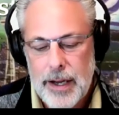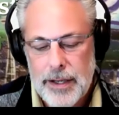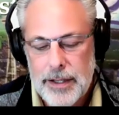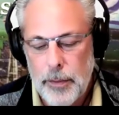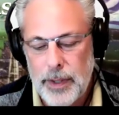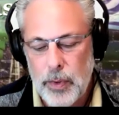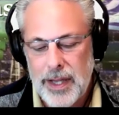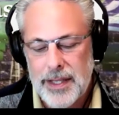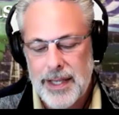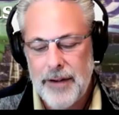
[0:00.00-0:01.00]
So between the
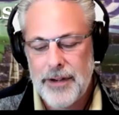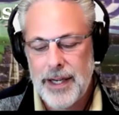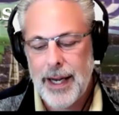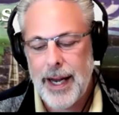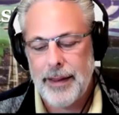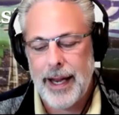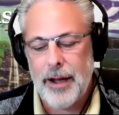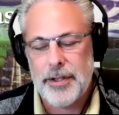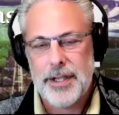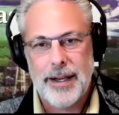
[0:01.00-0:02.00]
safety and the
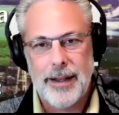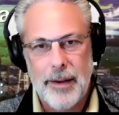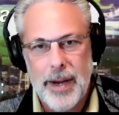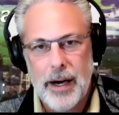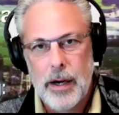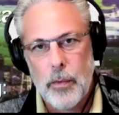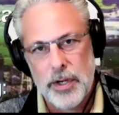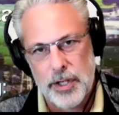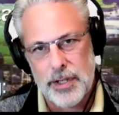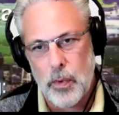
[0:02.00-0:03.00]
outside linebacker,
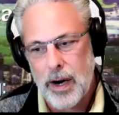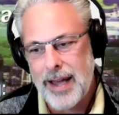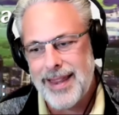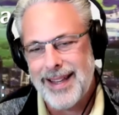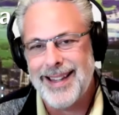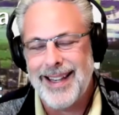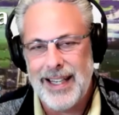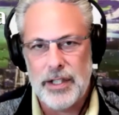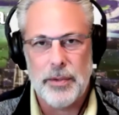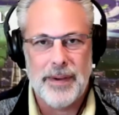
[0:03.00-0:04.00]
which is where I think that he
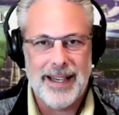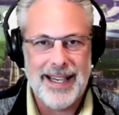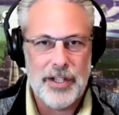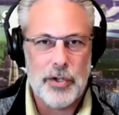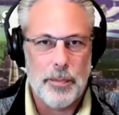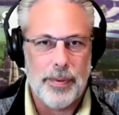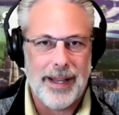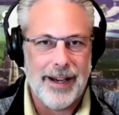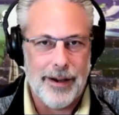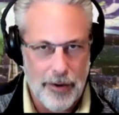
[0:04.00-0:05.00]
should
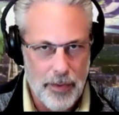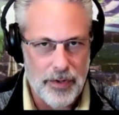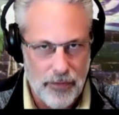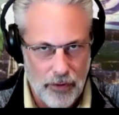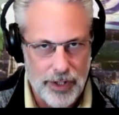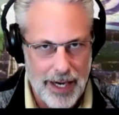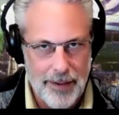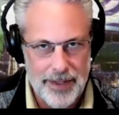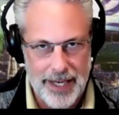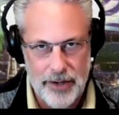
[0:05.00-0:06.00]
play almost full time
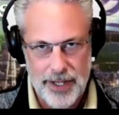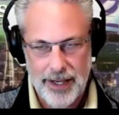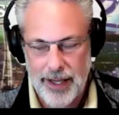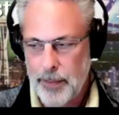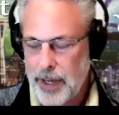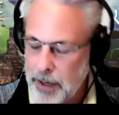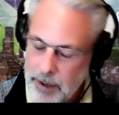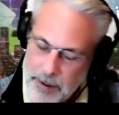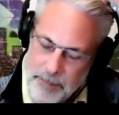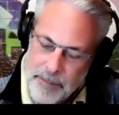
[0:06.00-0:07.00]
as outside linebacker,
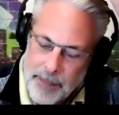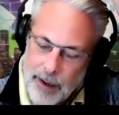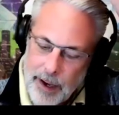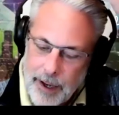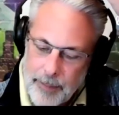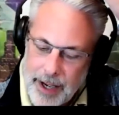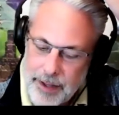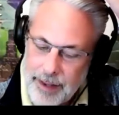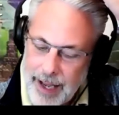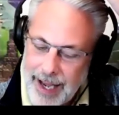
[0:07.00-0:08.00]

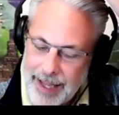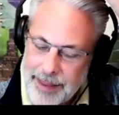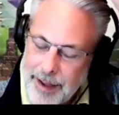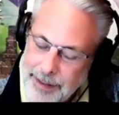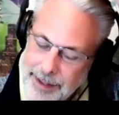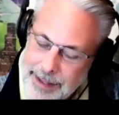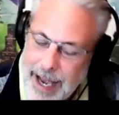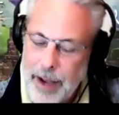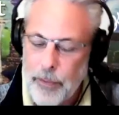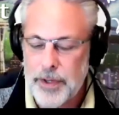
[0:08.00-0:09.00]
I thought
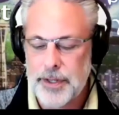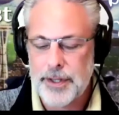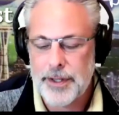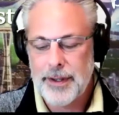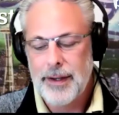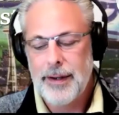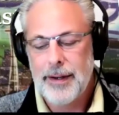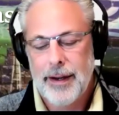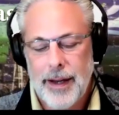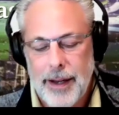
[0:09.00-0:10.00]
that was
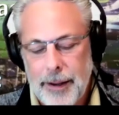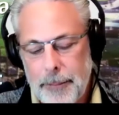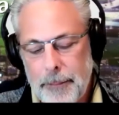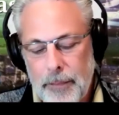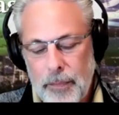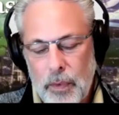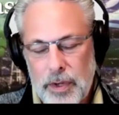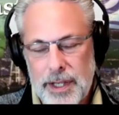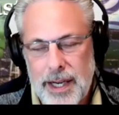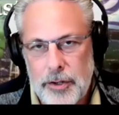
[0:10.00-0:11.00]

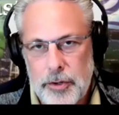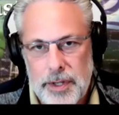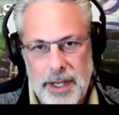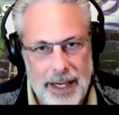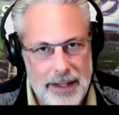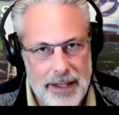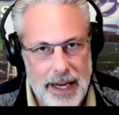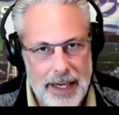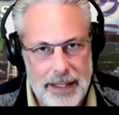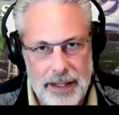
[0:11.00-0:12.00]
an interesting
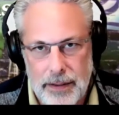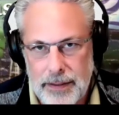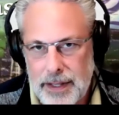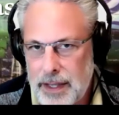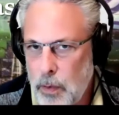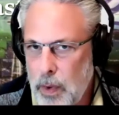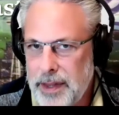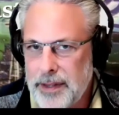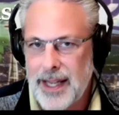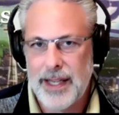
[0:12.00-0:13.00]
insight to the way
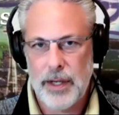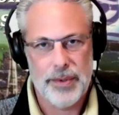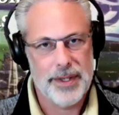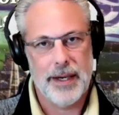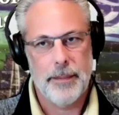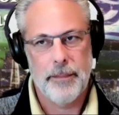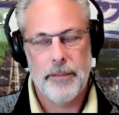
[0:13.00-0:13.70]
that they use him